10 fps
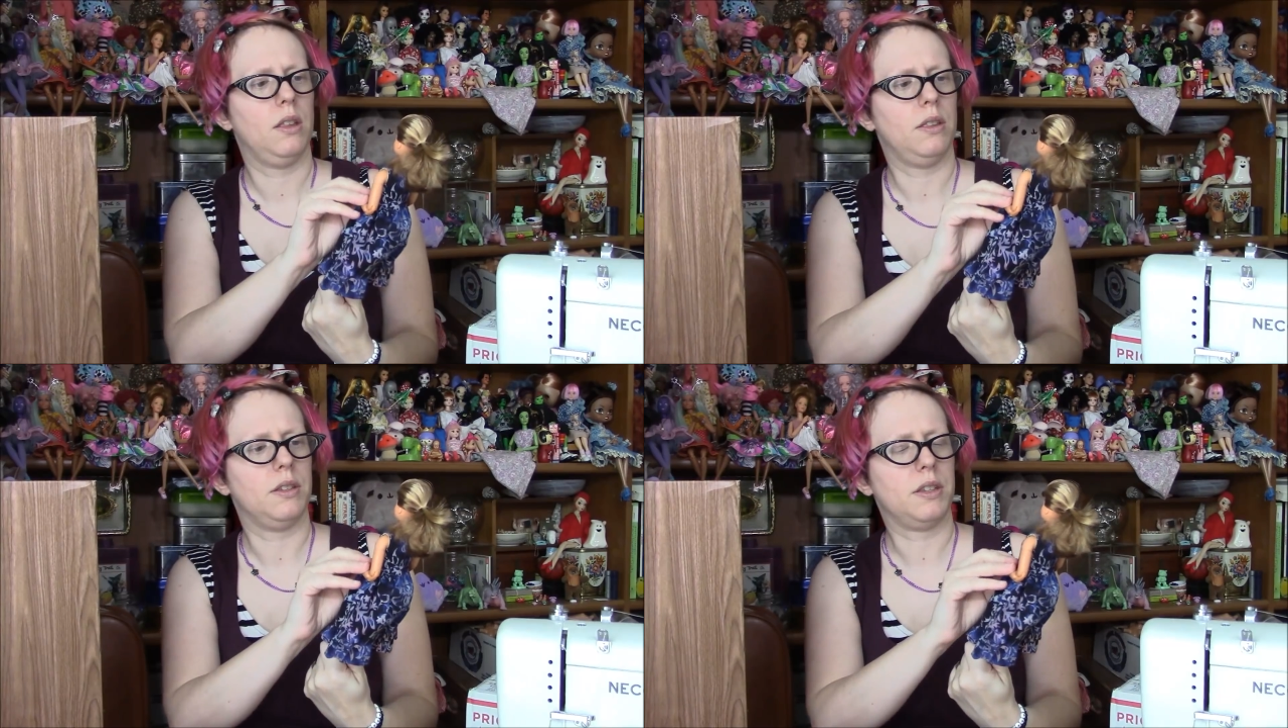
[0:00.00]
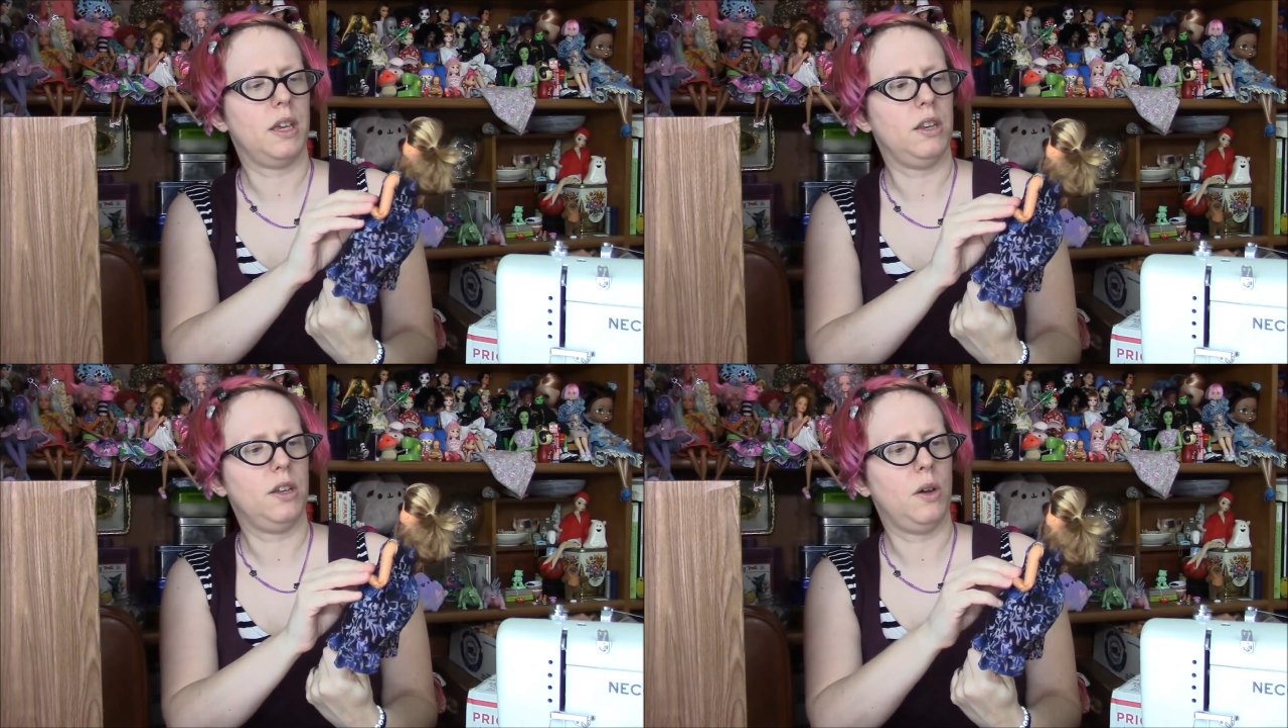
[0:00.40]
The
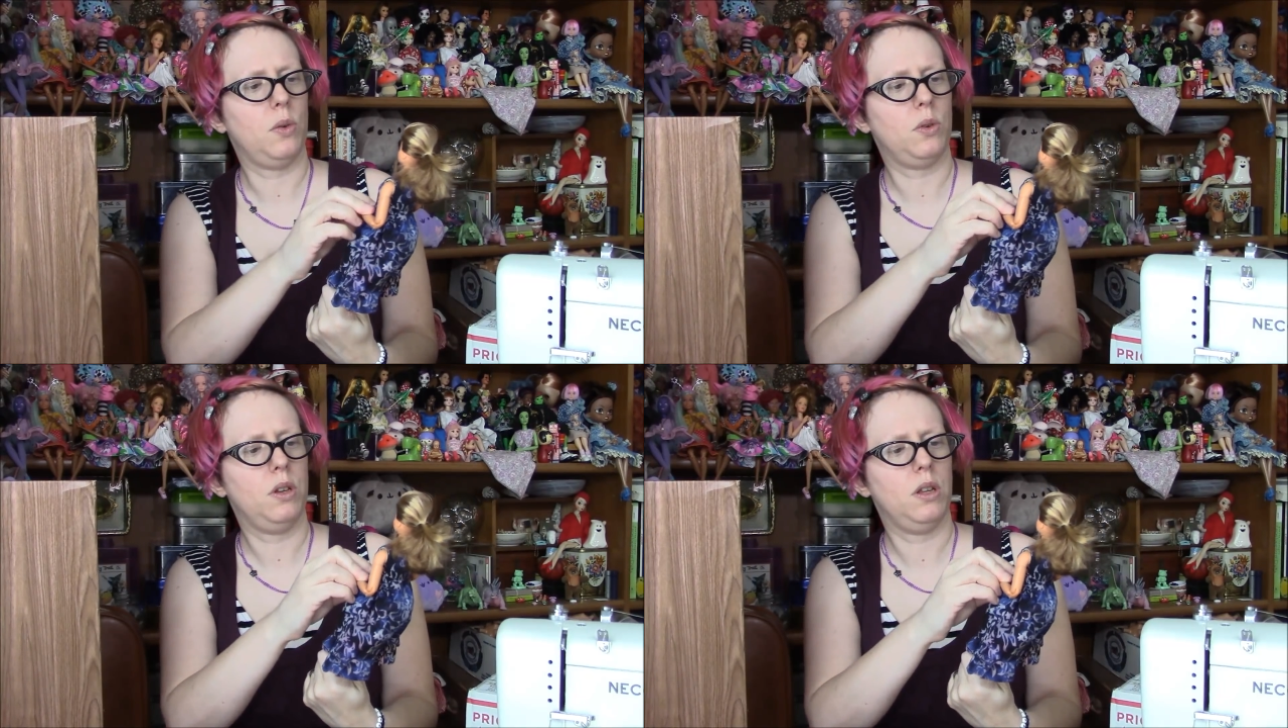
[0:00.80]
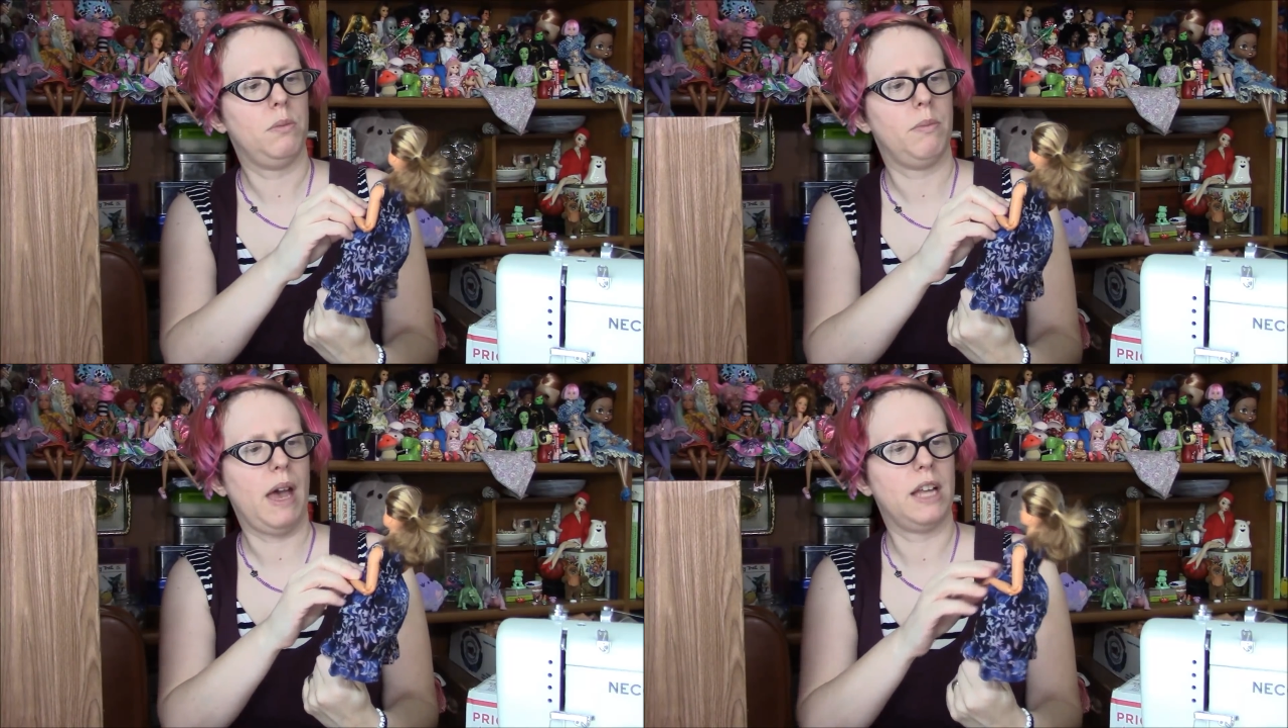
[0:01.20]
skin tone
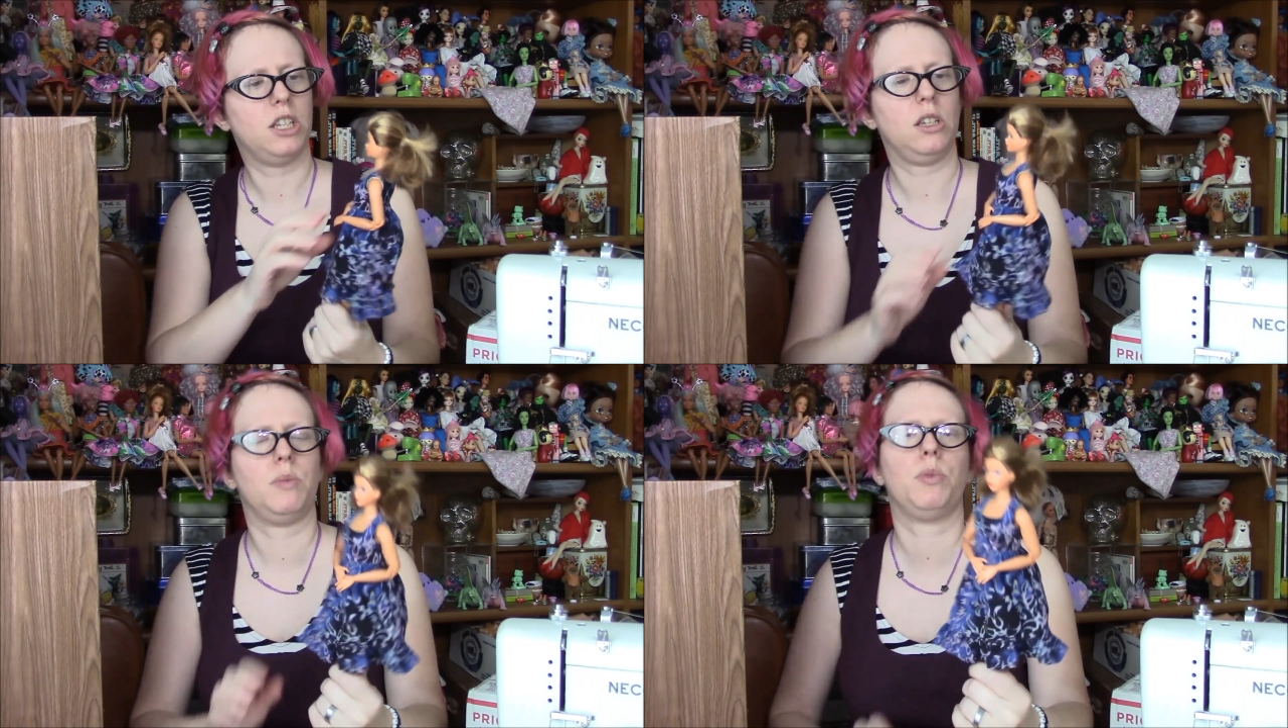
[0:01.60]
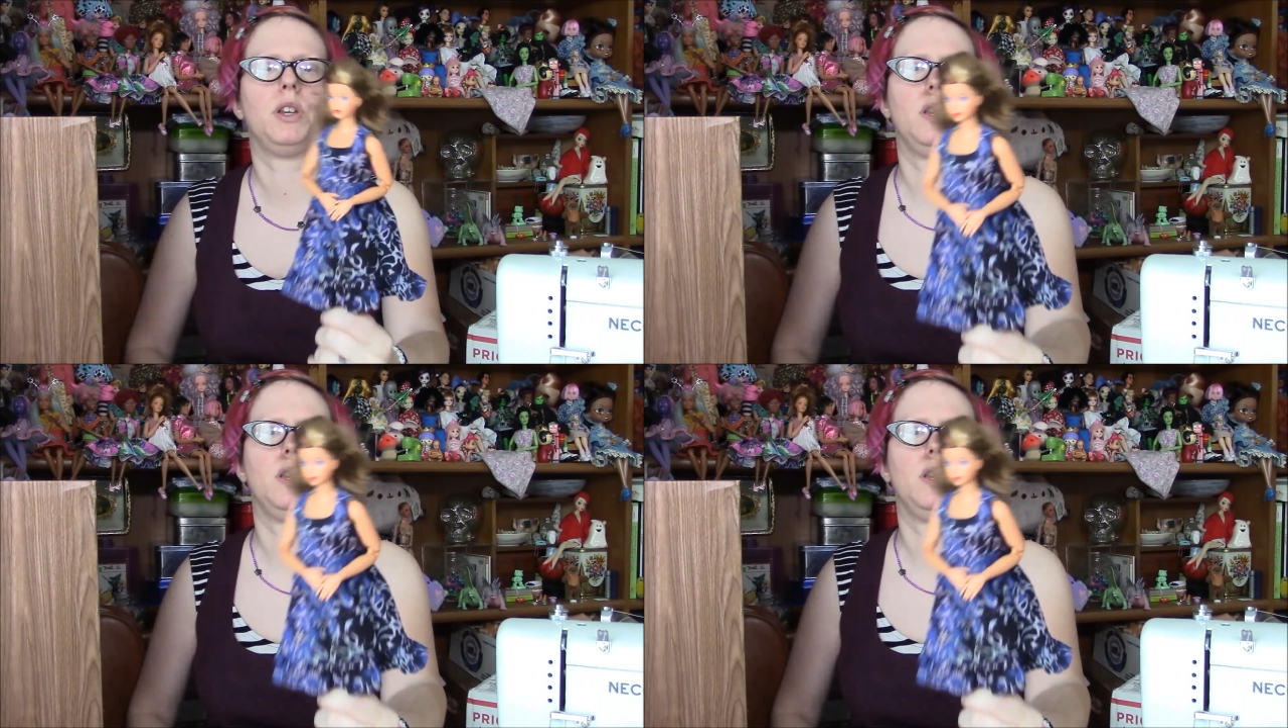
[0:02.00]
match is pretty